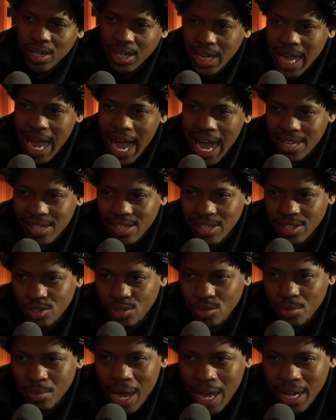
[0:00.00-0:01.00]
guys
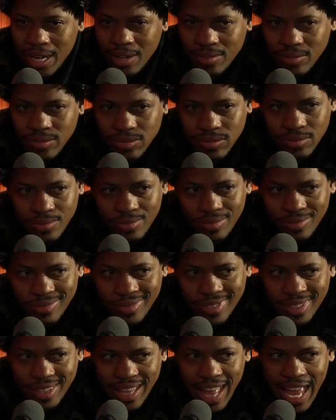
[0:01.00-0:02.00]
that you might have,
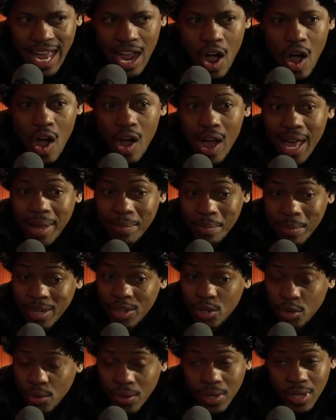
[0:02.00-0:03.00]
they all had
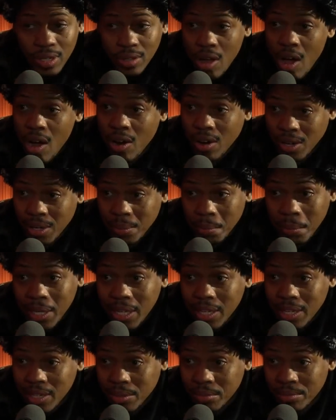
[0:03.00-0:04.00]
been doing it longer than
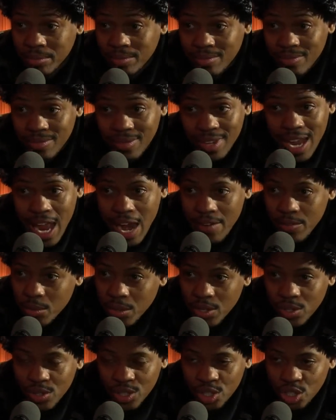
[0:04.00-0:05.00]
me.
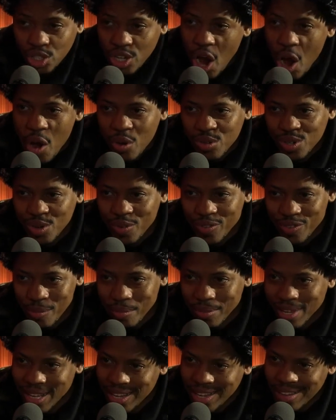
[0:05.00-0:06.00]
Everyone on the show. So for
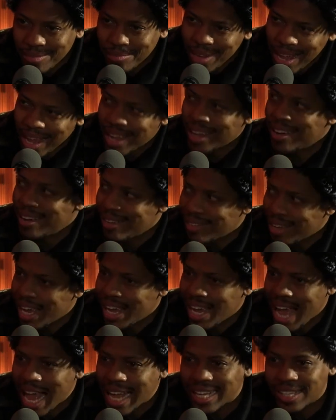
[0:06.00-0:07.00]
me, I'm like,
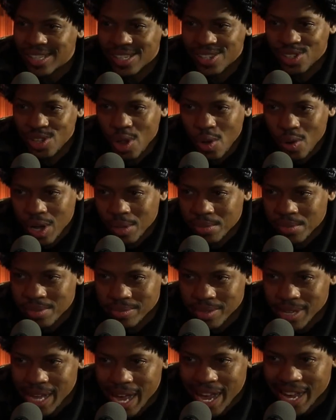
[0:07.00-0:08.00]
okay, I get to soak up
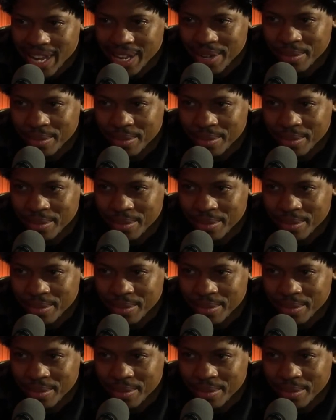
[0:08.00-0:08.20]
some game.